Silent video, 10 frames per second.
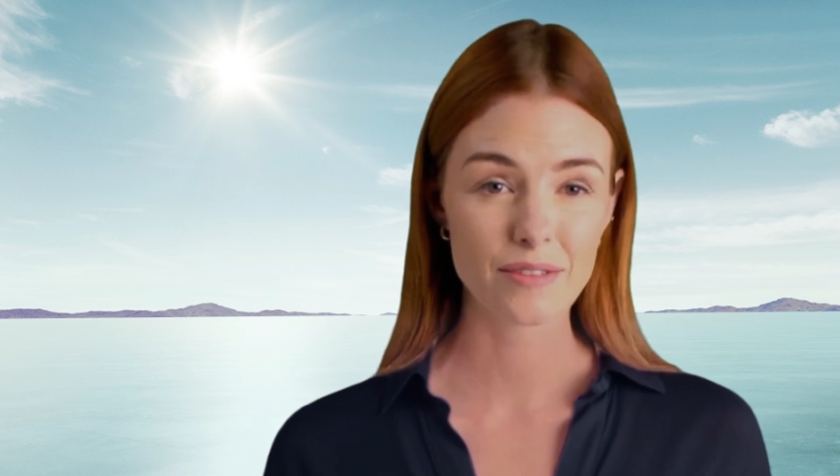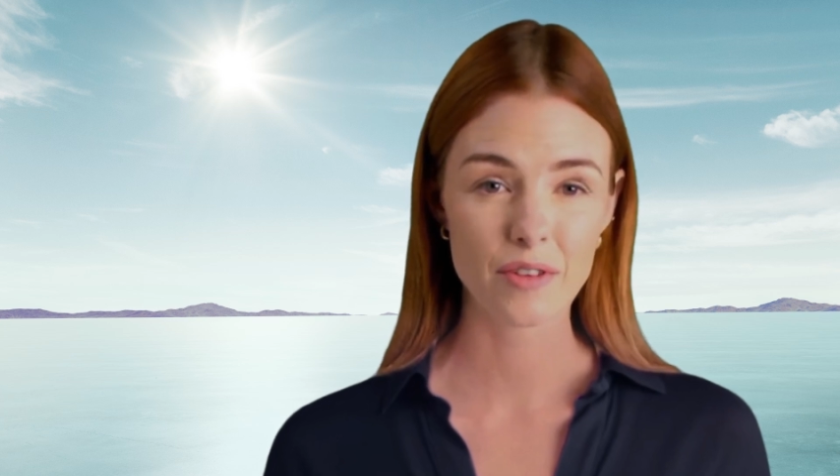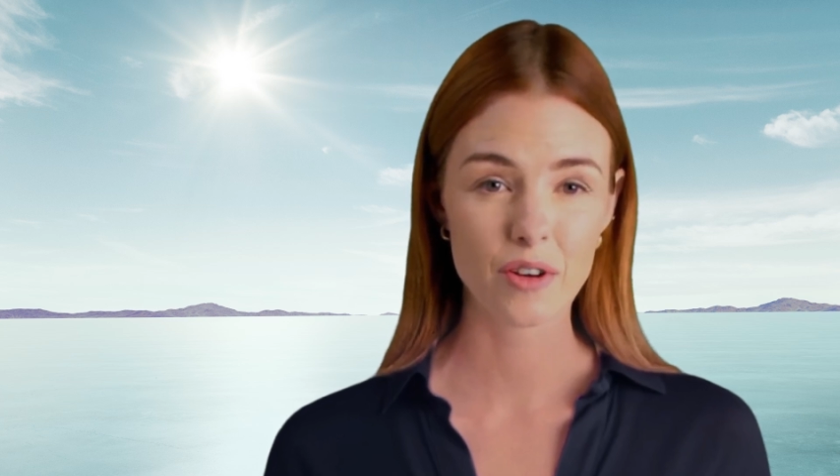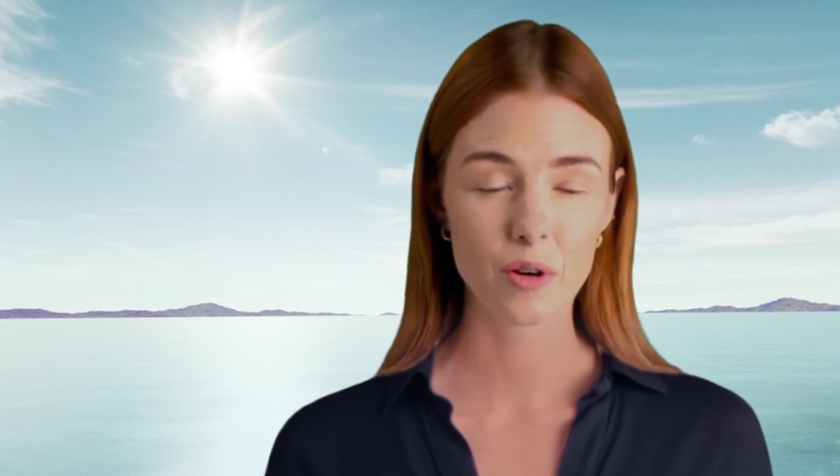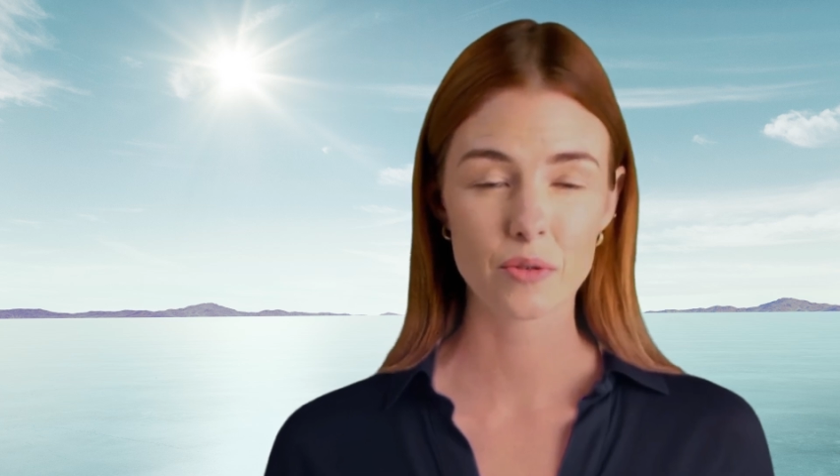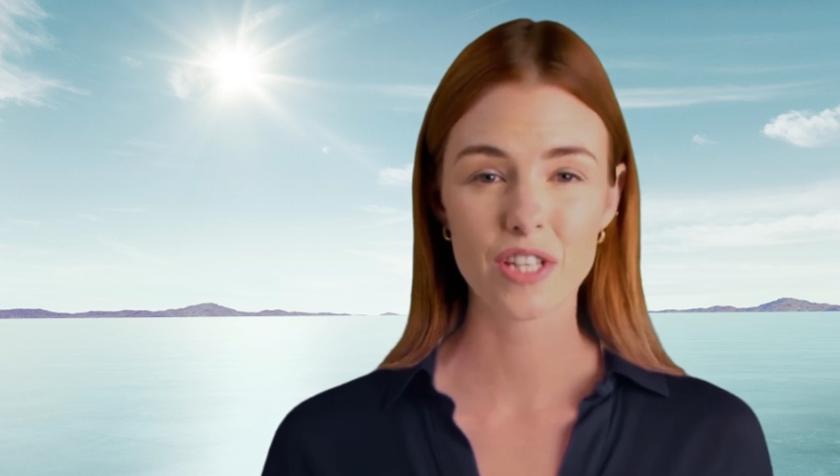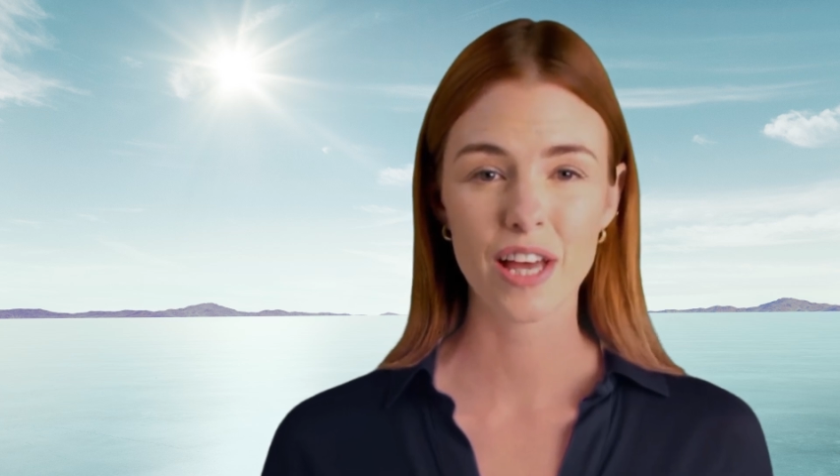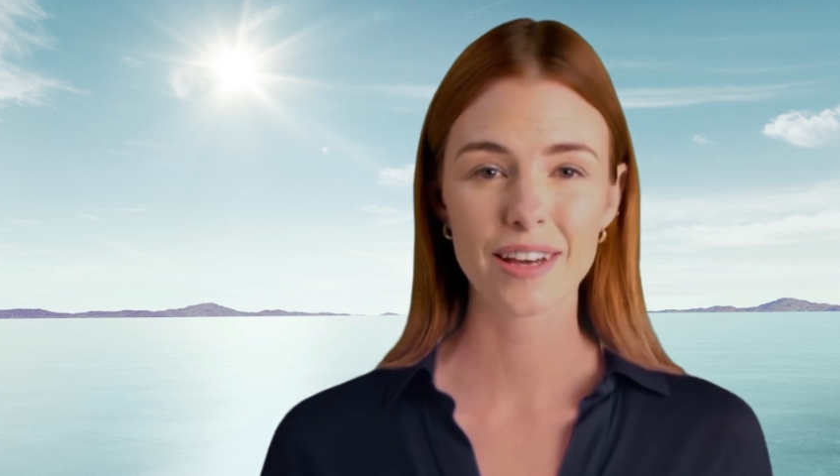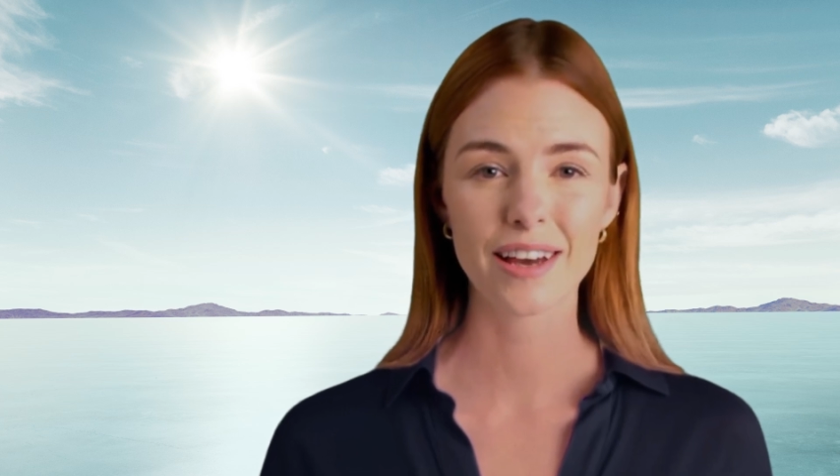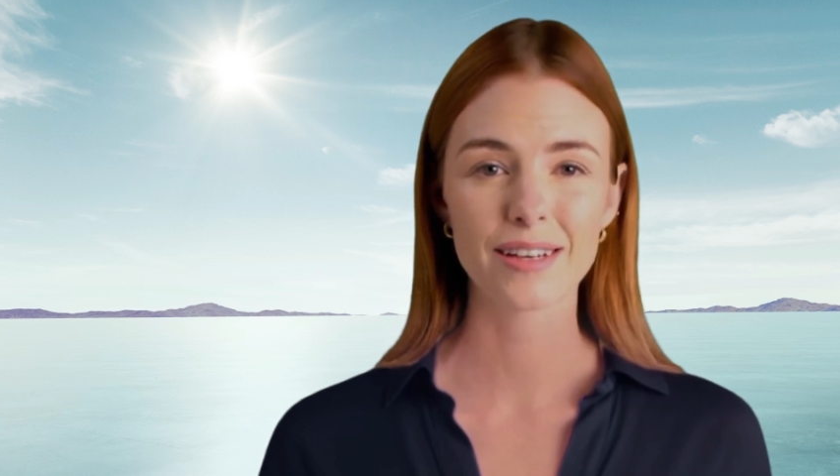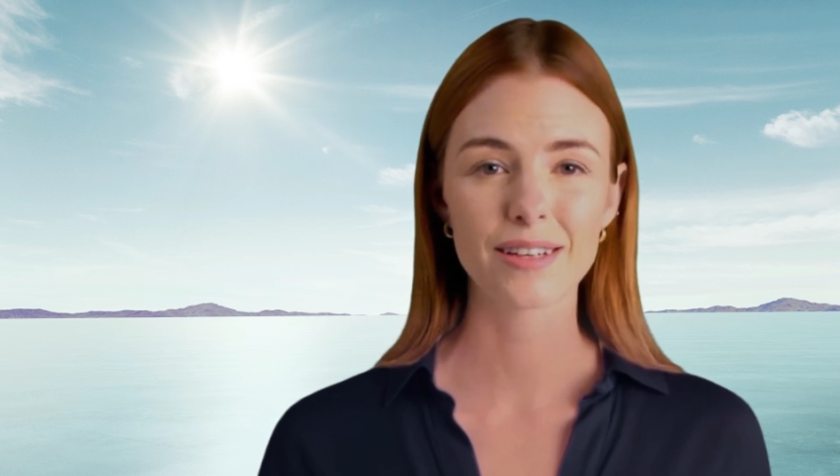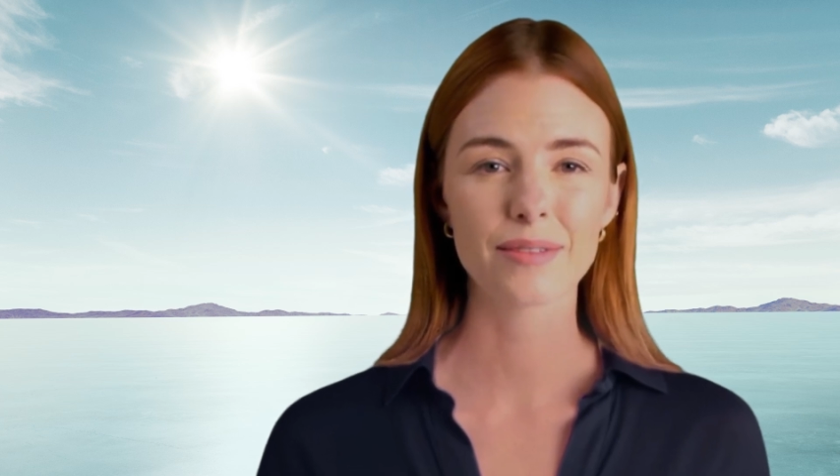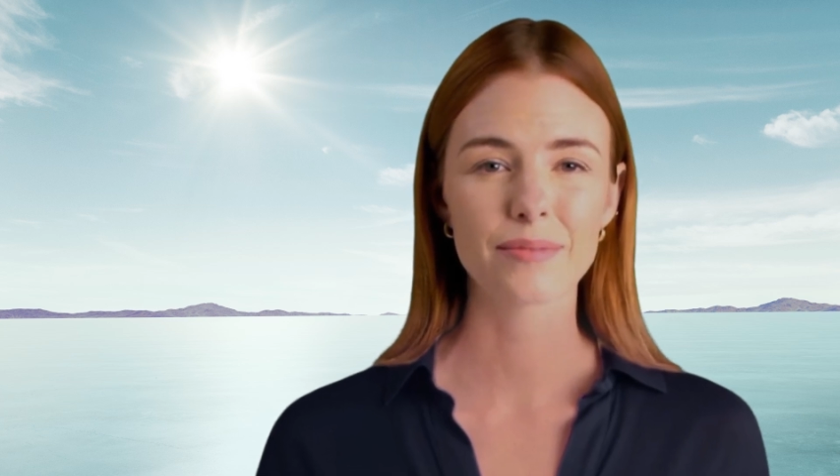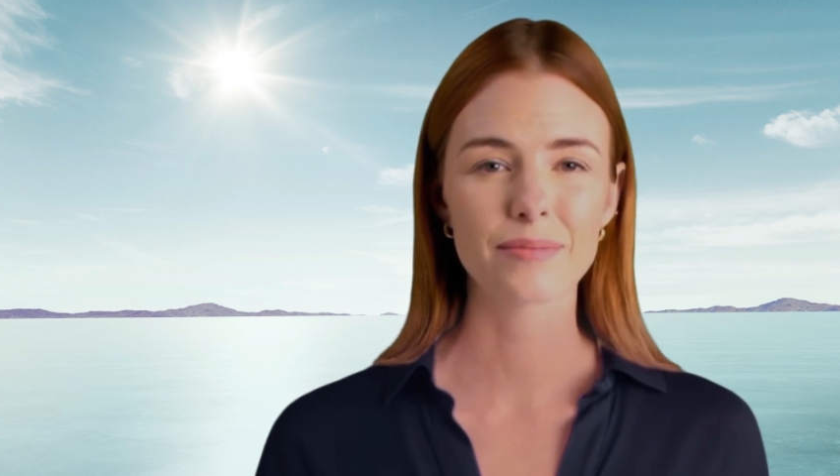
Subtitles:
for long journeys.